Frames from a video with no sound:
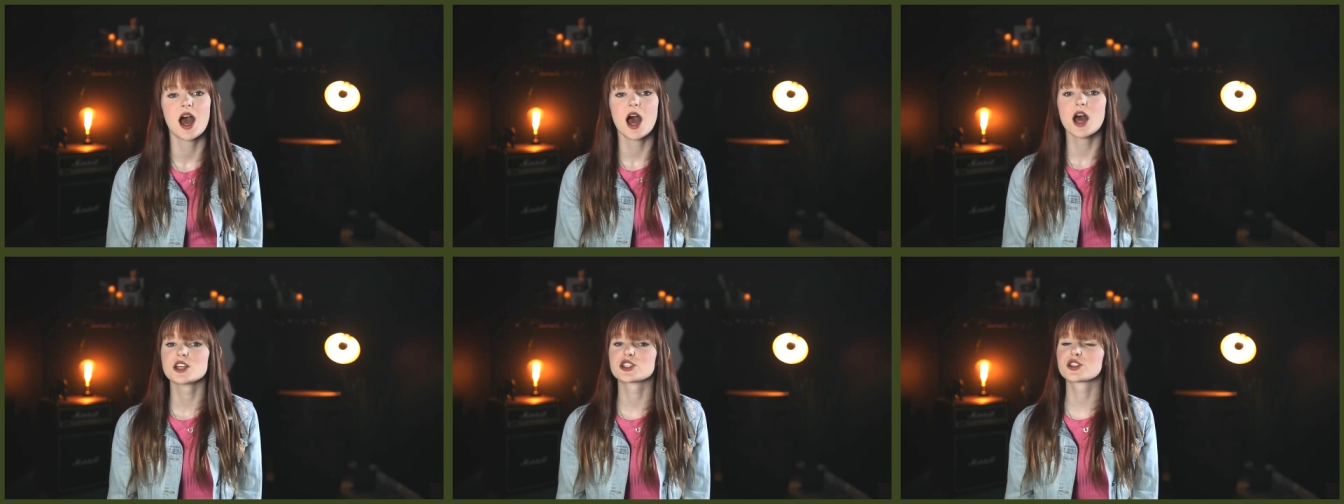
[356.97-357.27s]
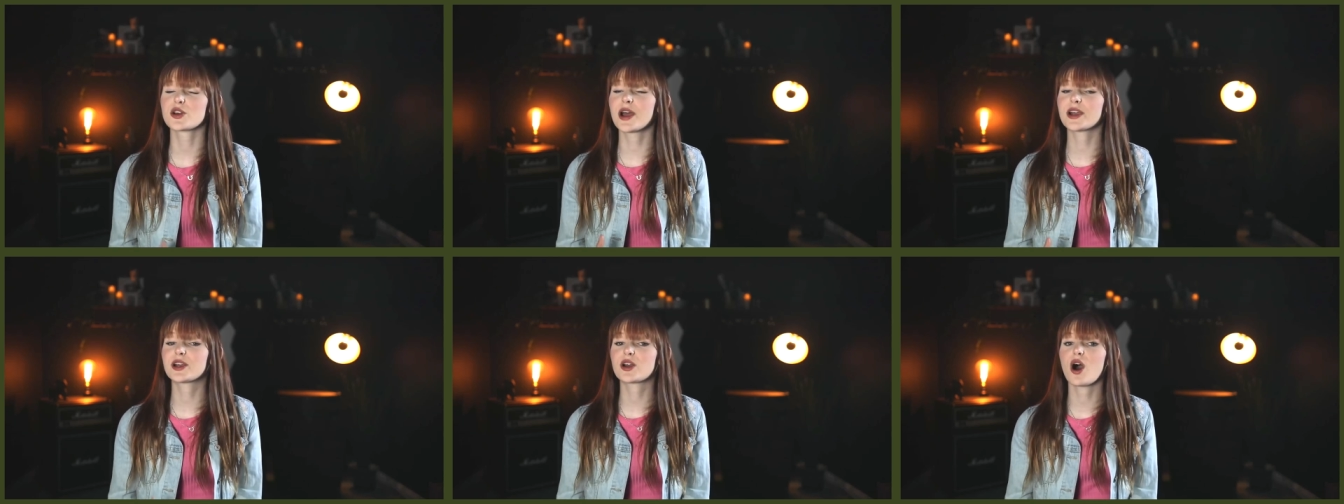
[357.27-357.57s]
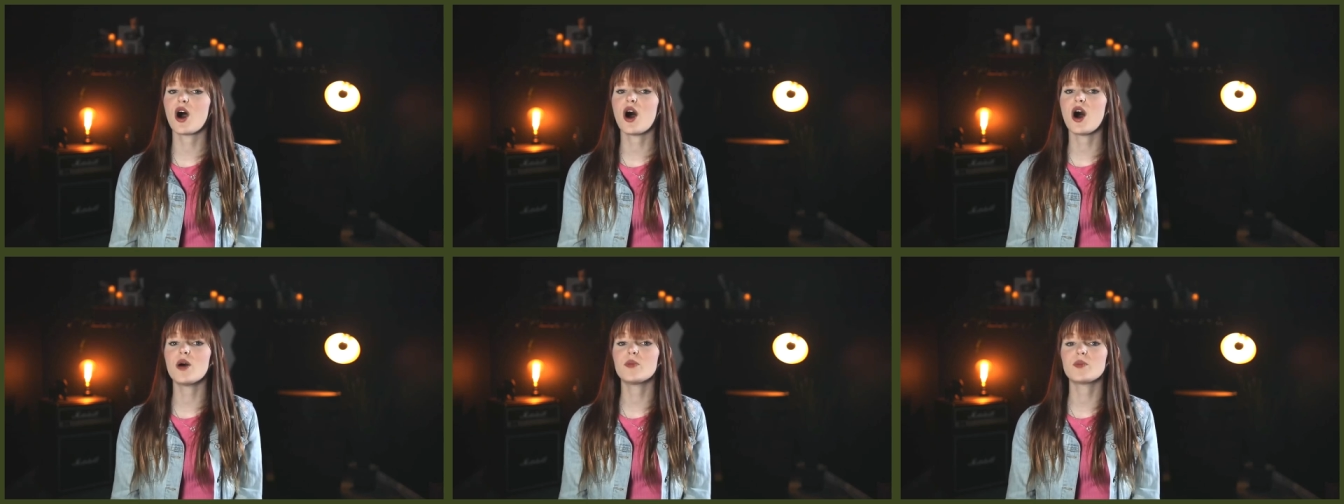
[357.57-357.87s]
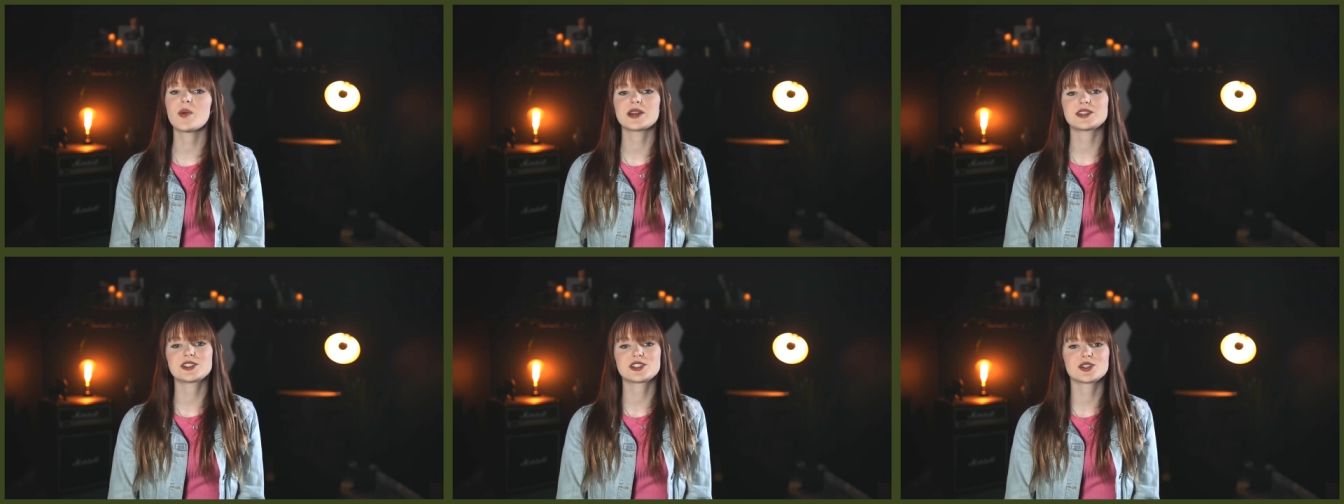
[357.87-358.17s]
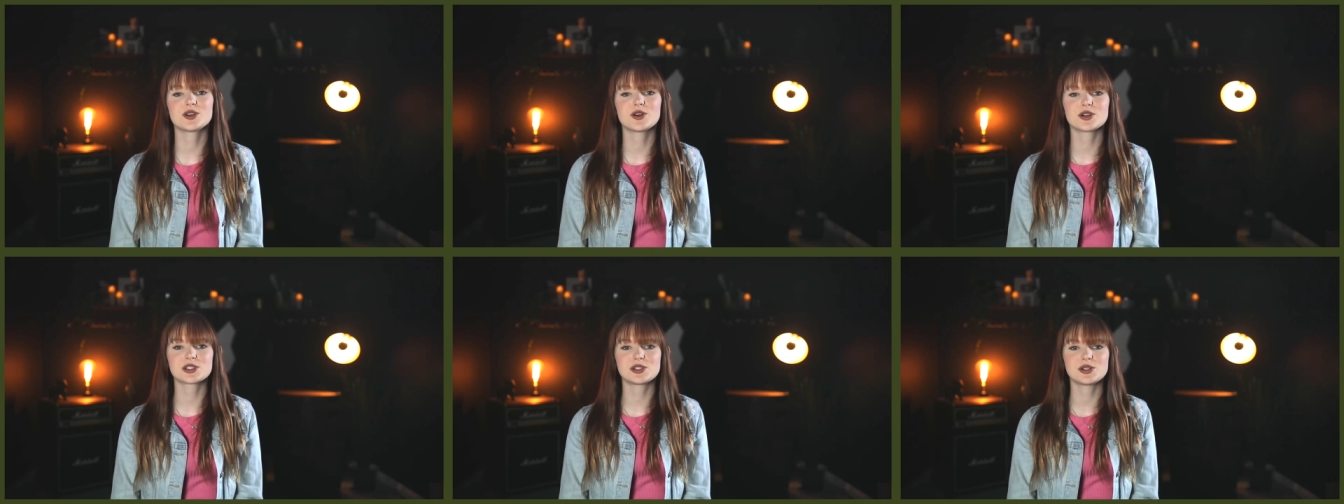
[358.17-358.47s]
So I can't wait to
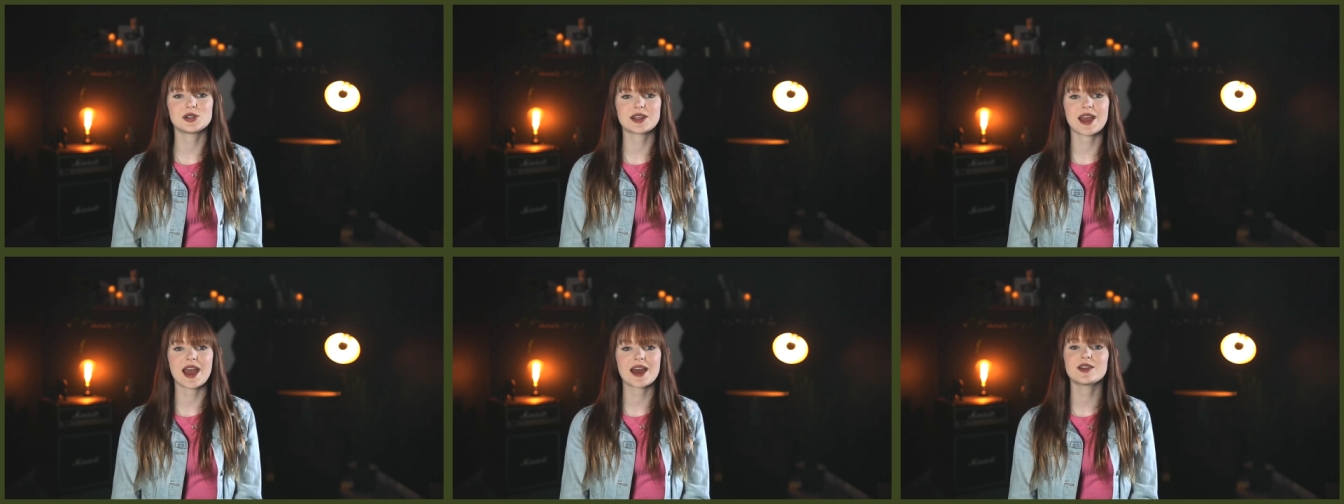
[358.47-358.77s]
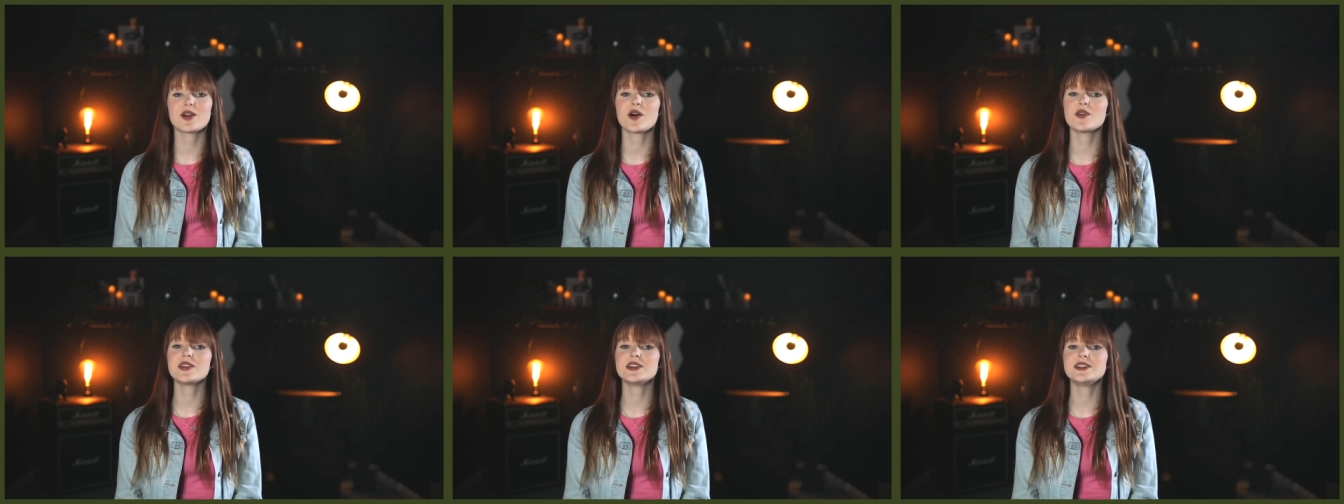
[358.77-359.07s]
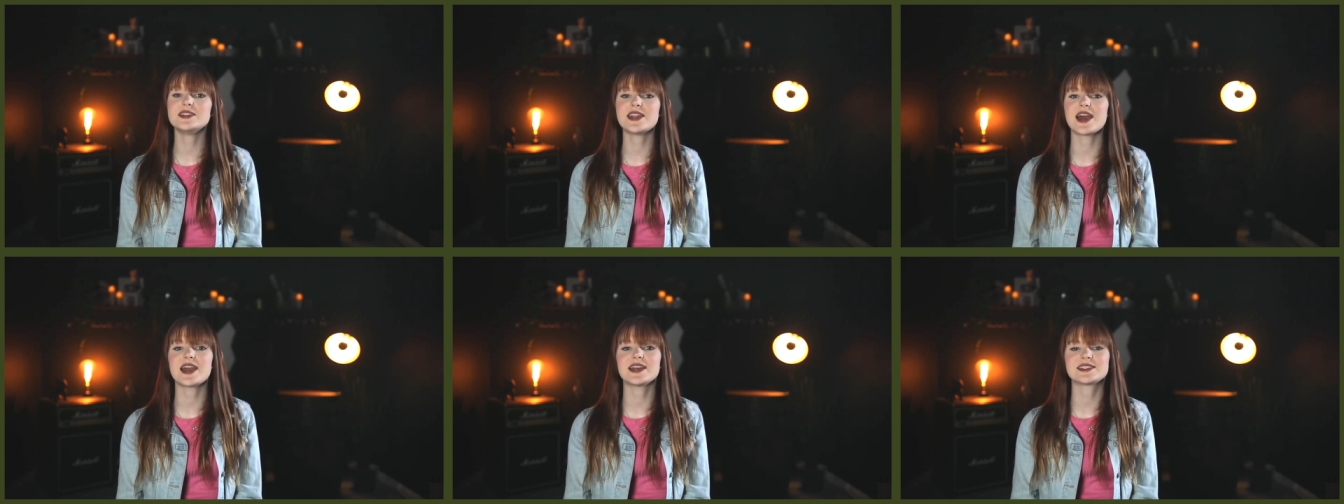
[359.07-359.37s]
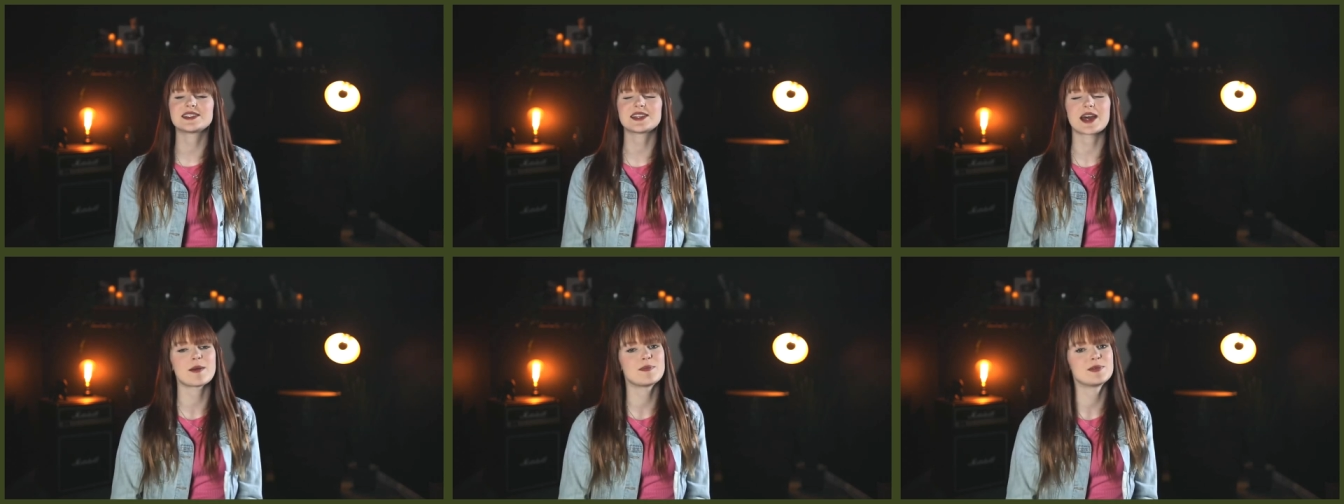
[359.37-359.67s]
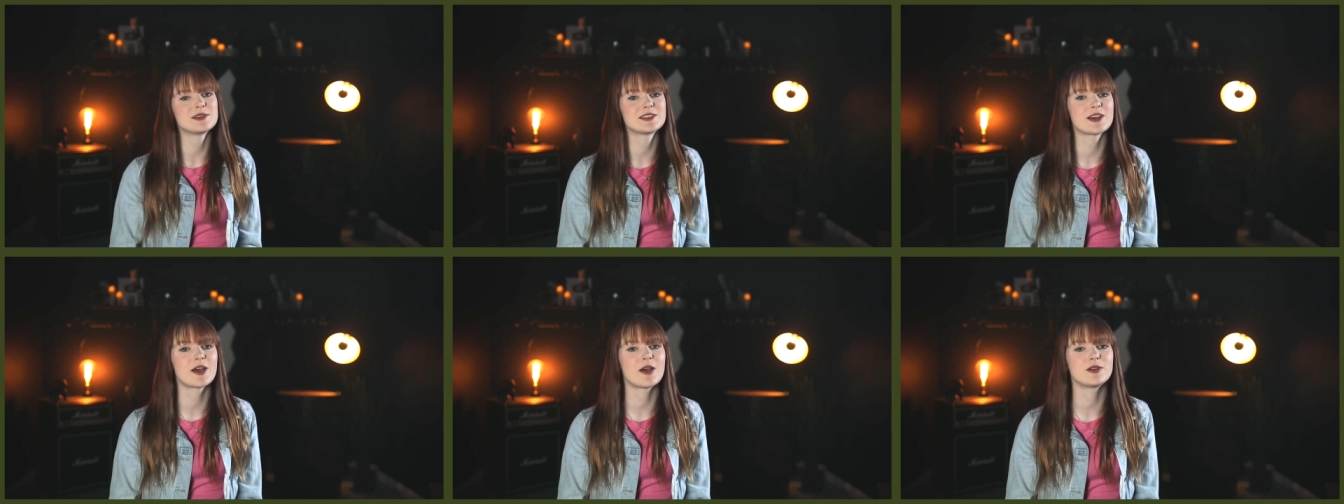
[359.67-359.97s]
talk to you again on the next
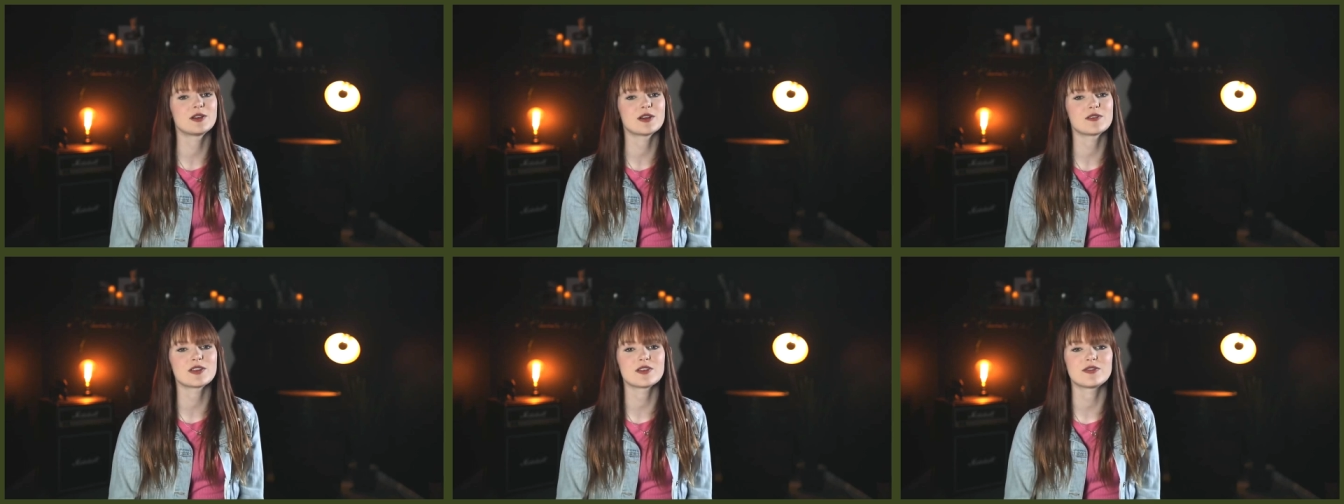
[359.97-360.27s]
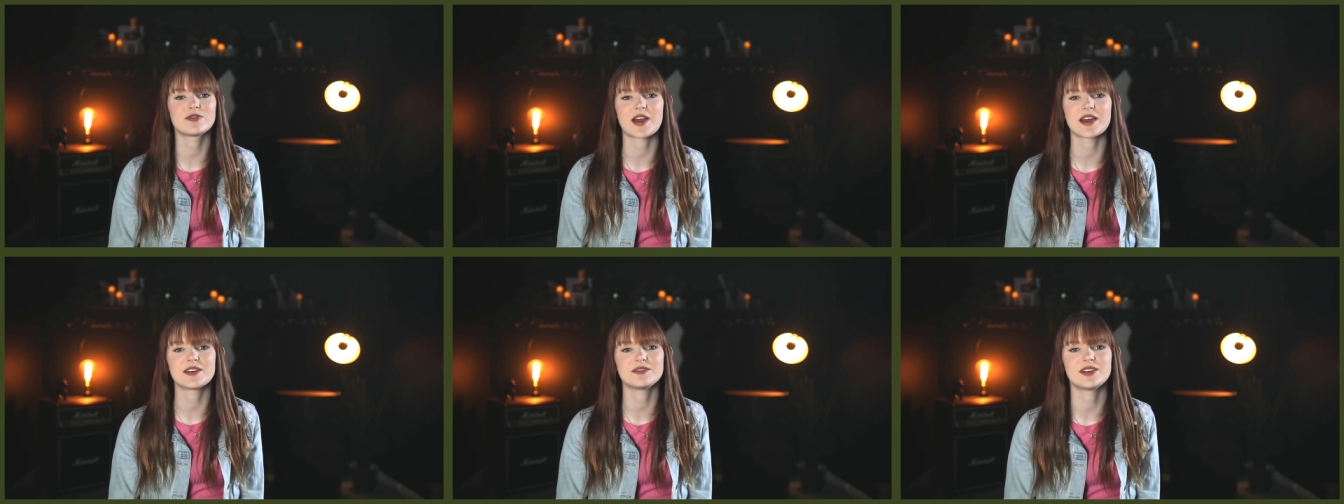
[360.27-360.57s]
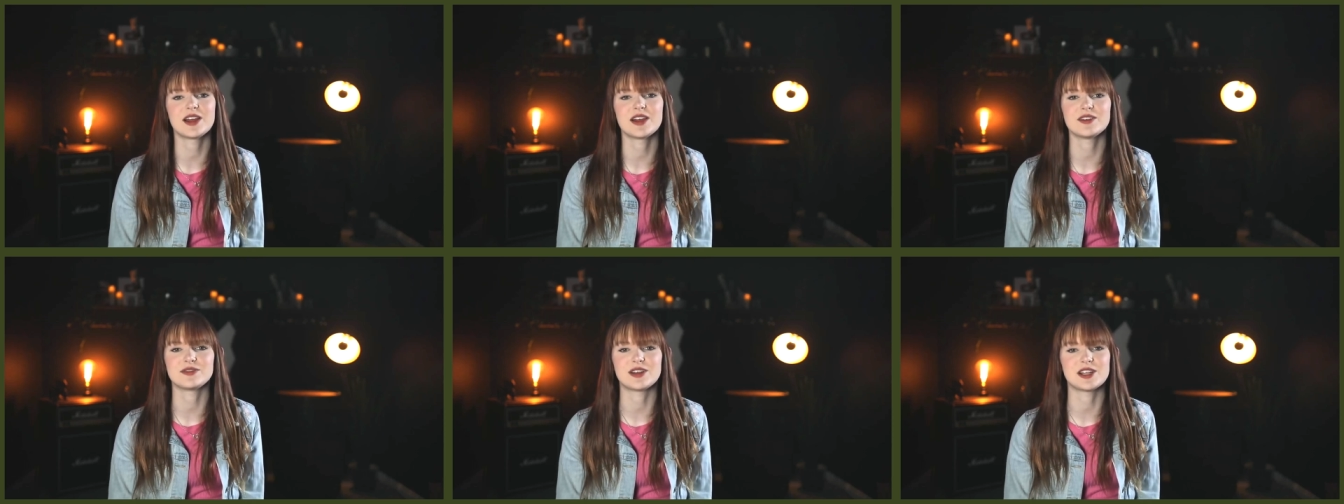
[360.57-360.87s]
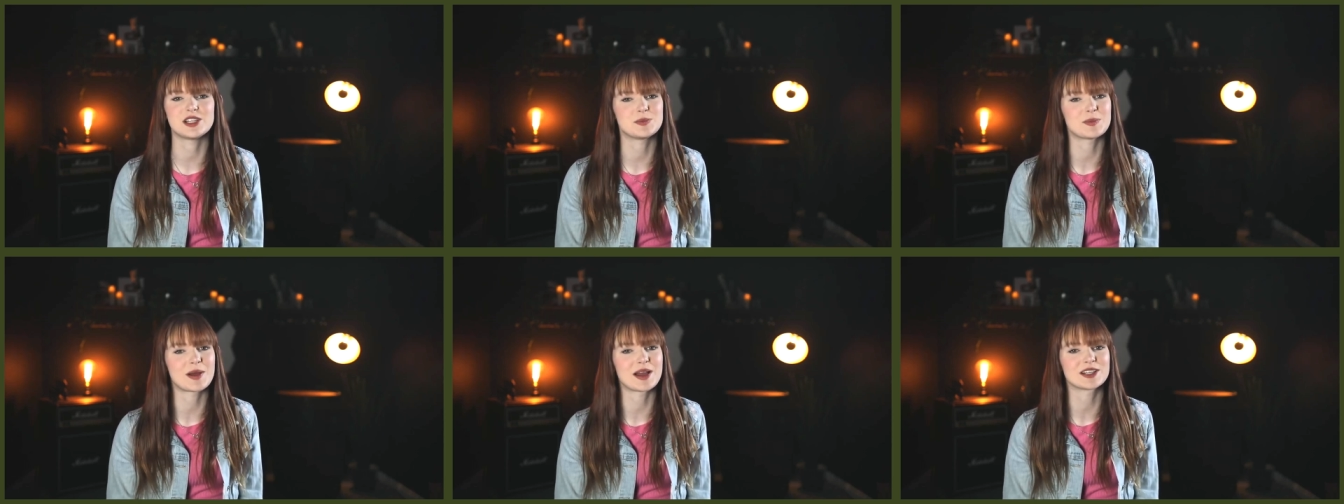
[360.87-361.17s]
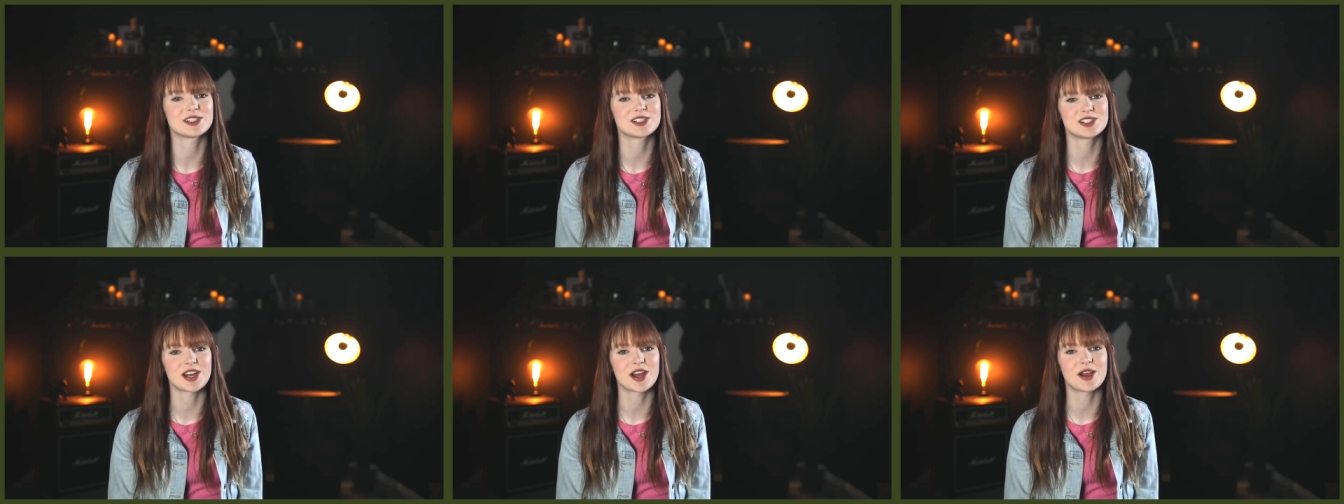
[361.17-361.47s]
episode of the Fenrir Ridgeback
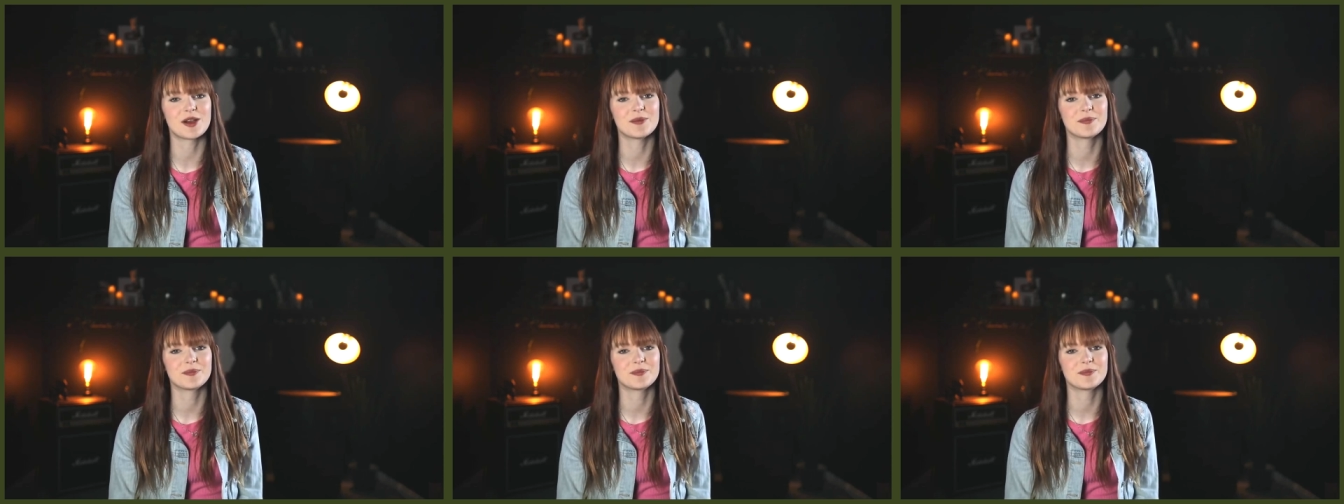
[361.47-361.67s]
Show.